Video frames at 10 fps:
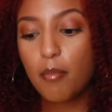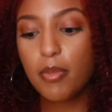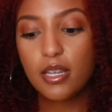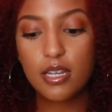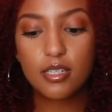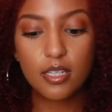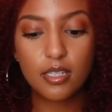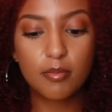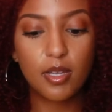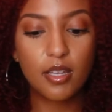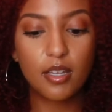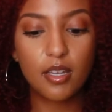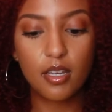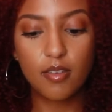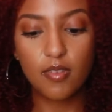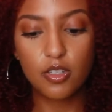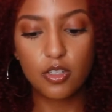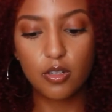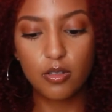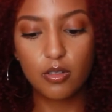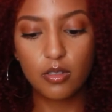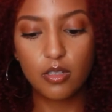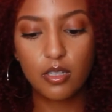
but it does smell like a conventional